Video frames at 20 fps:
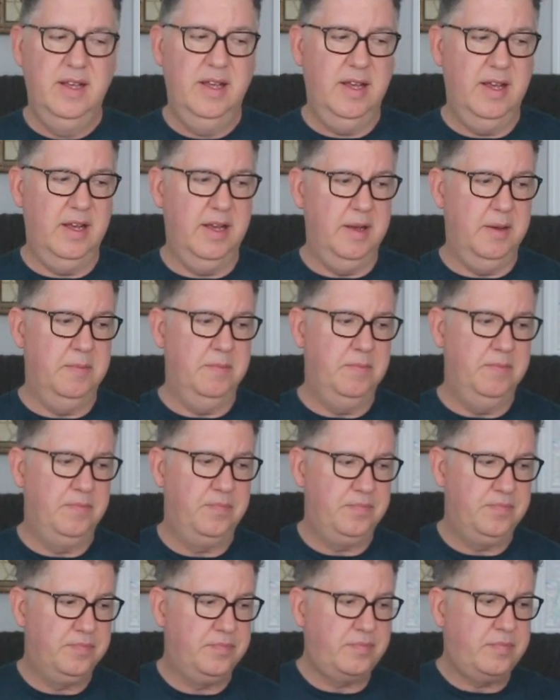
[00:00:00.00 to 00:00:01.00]
To
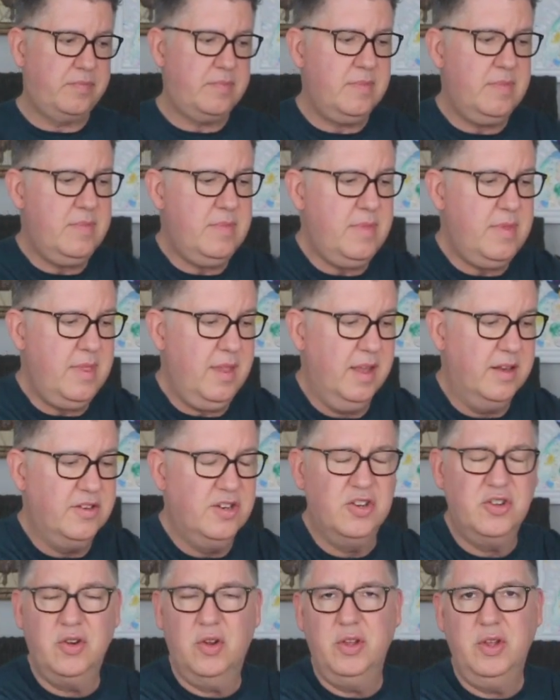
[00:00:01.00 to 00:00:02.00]

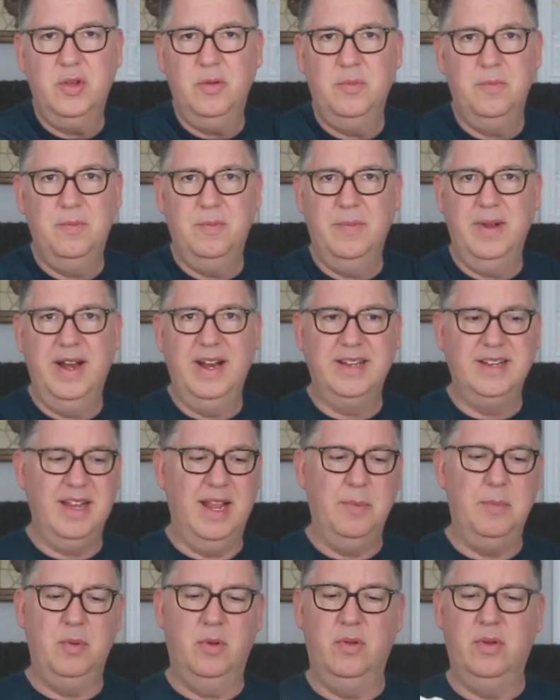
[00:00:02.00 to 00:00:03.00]
show you an
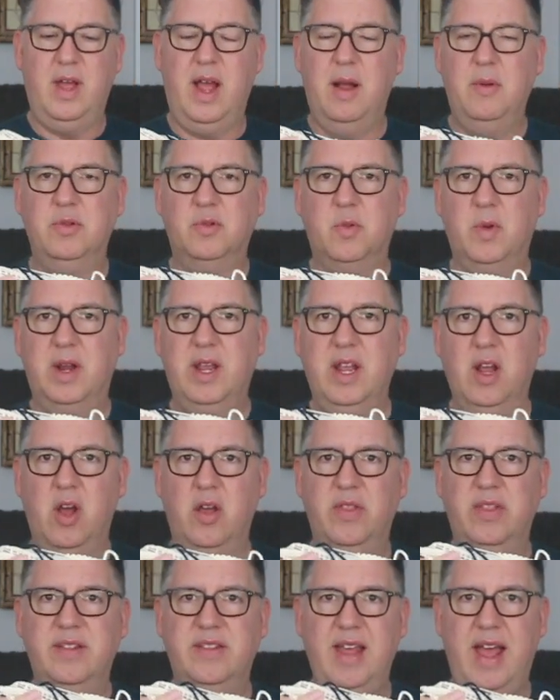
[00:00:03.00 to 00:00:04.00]
example, I was working
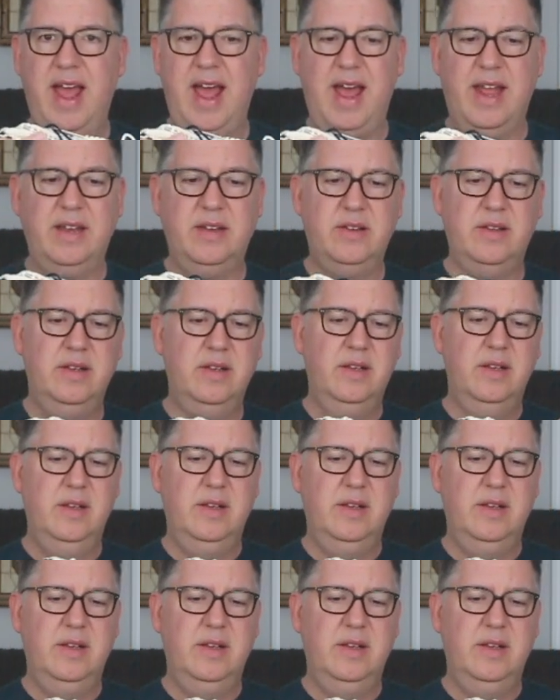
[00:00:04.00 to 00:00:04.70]
on this hat.